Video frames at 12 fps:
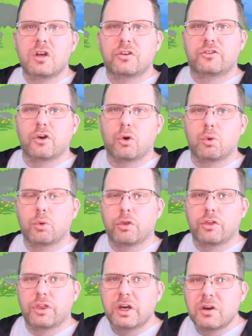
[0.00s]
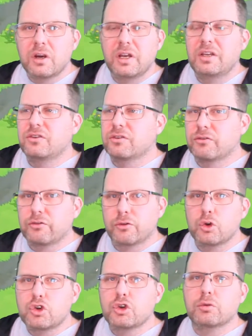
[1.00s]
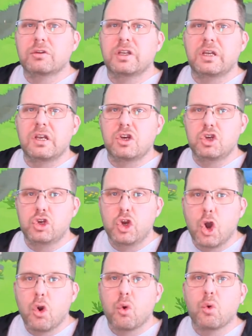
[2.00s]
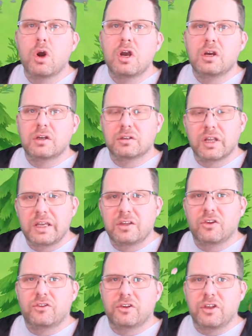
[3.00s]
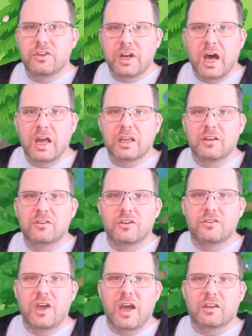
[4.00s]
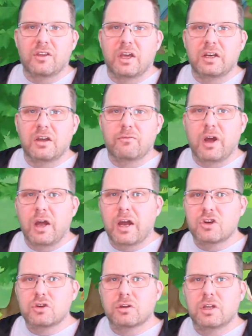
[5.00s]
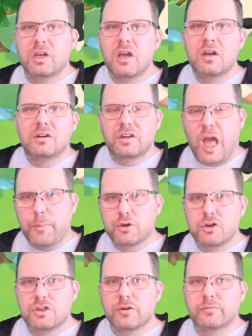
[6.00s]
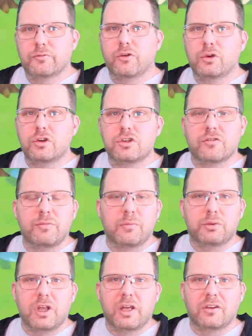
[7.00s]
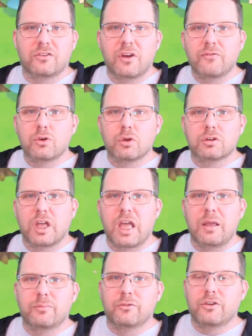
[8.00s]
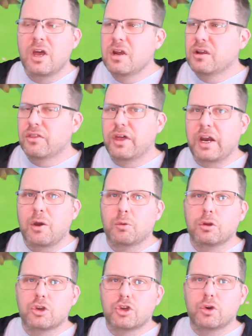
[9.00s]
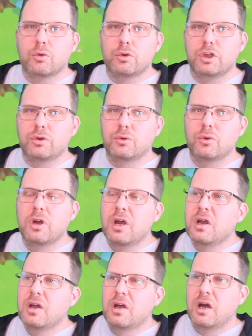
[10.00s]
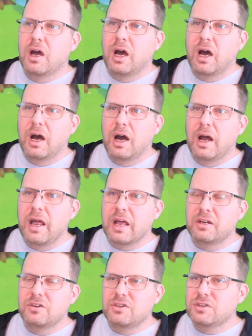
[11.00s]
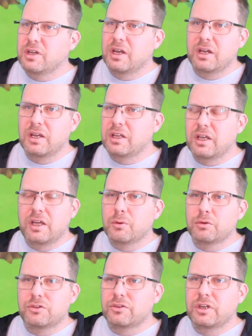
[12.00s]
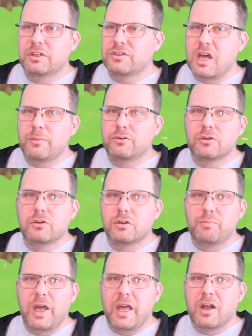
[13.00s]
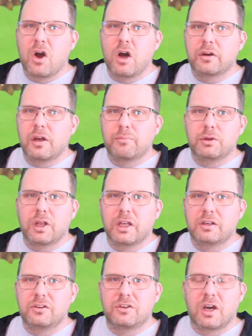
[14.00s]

so there is virtually no latency that I can detect, and I've actually captured some footage of me playing several games that I will show you. And it's absolutely bang on. I played,